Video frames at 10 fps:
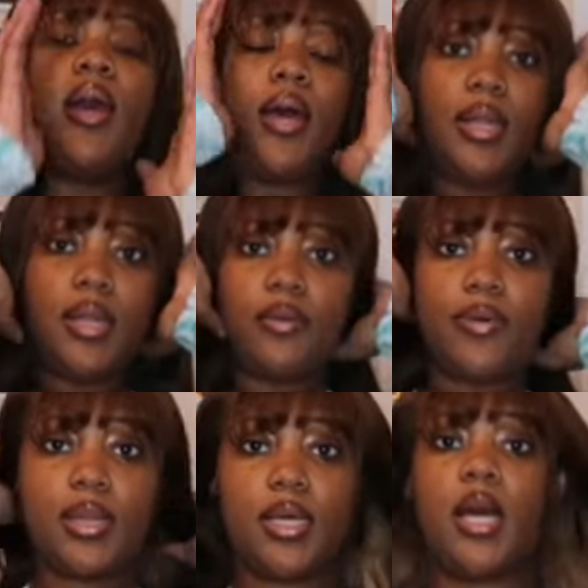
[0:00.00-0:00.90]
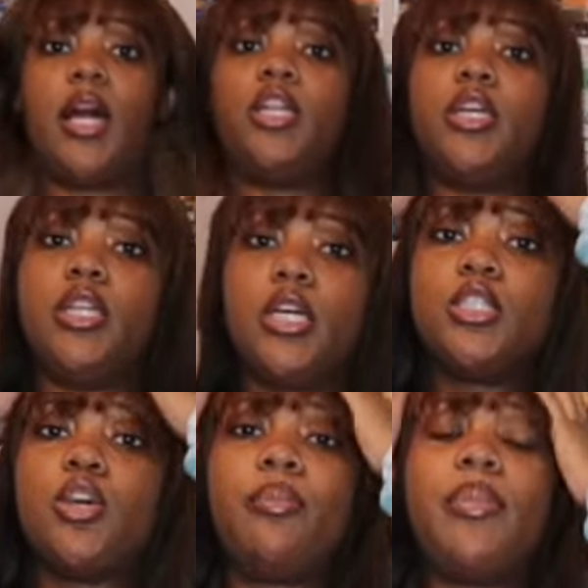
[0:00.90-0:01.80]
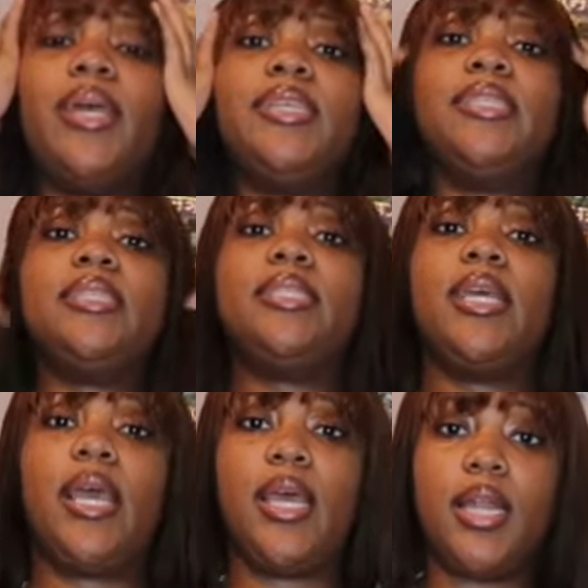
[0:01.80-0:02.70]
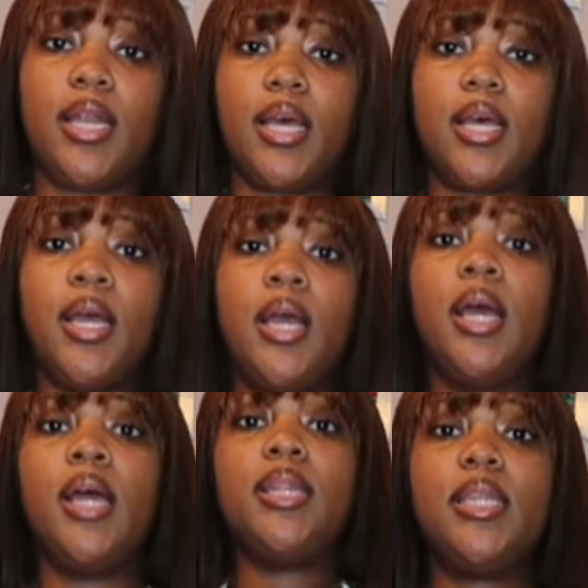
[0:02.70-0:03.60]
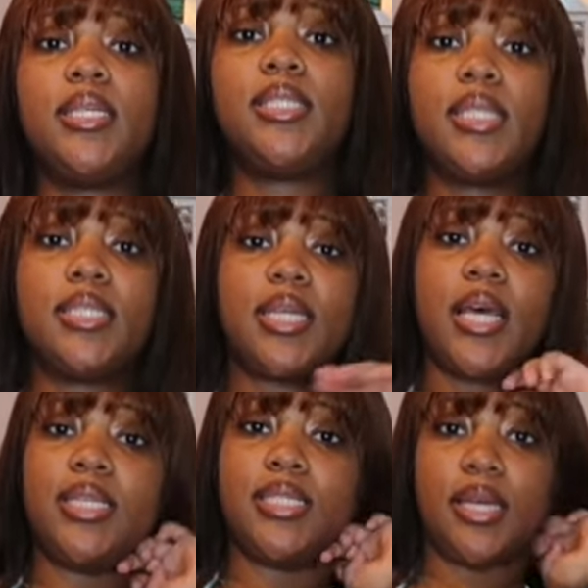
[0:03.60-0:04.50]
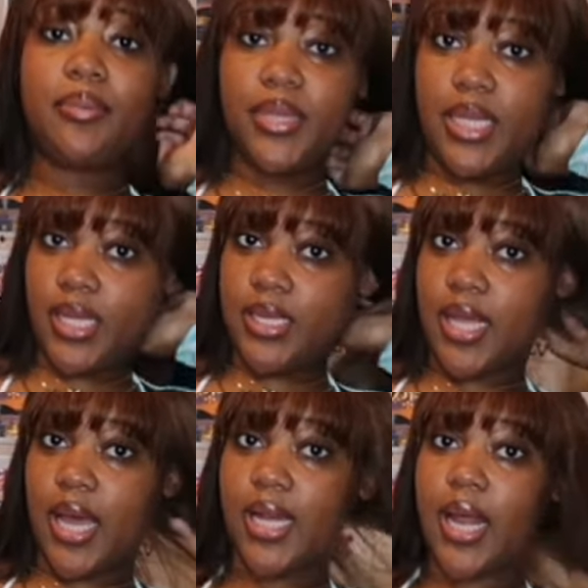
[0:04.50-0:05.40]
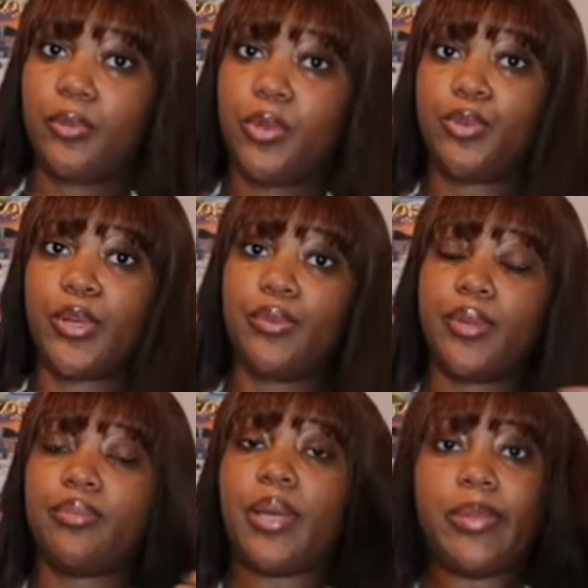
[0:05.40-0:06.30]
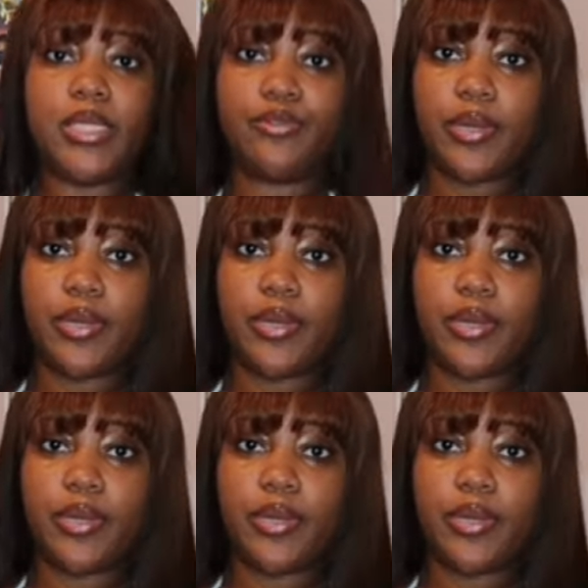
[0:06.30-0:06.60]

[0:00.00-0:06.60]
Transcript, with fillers: I love how the color looks on my skin. This is like something that I would wear with my best